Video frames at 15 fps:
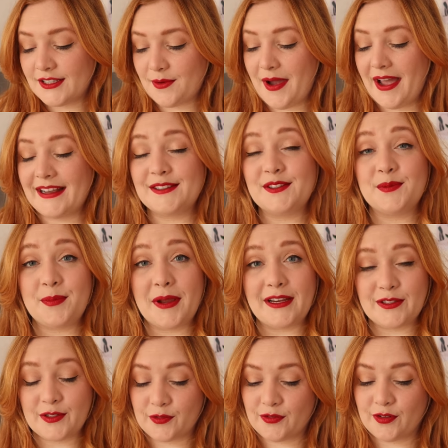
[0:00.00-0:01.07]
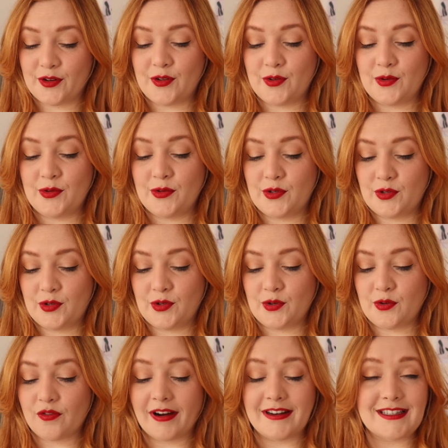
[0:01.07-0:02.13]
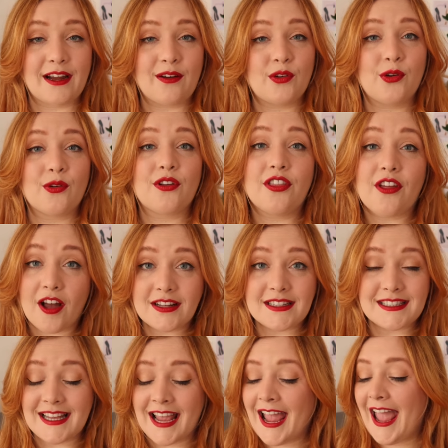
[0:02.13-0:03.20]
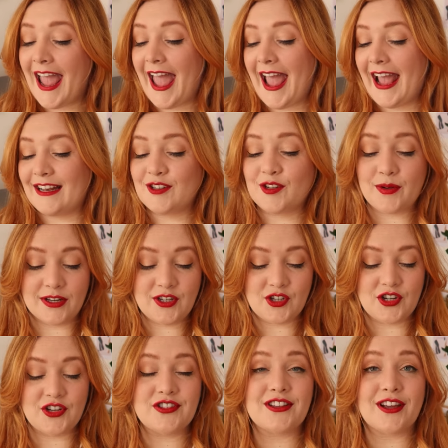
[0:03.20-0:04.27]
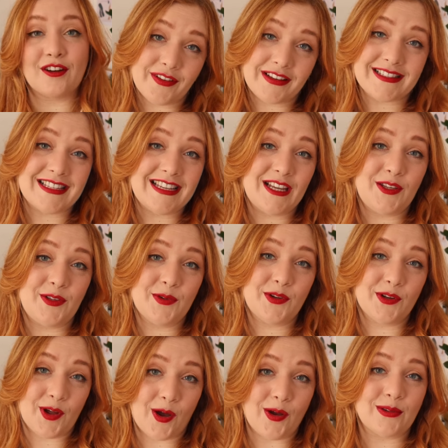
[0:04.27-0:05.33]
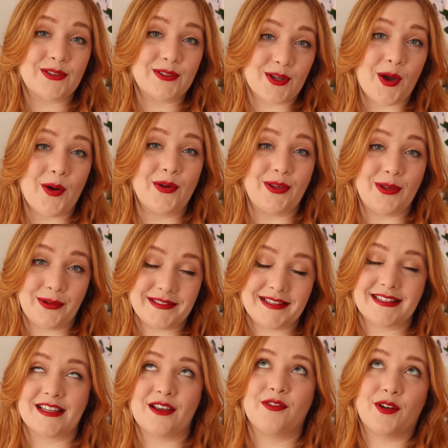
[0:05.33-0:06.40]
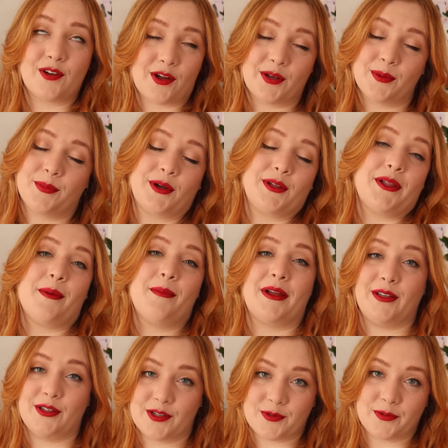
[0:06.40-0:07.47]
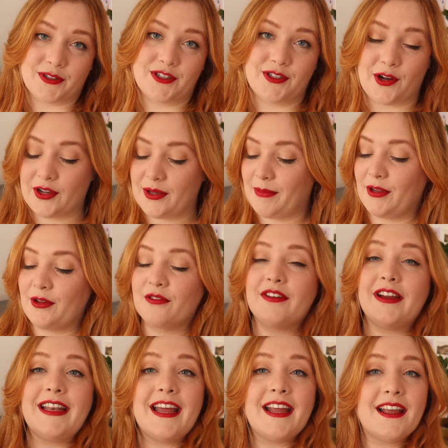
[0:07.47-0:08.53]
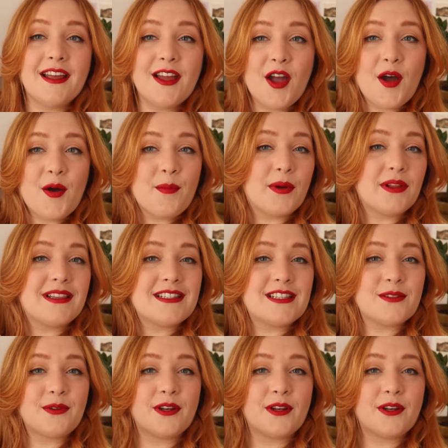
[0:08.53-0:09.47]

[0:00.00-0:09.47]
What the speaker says: so it has space for you to write down your thoughts and questions. Obviously, you can also use this if you're not in a book club and you just want to document your reading, but this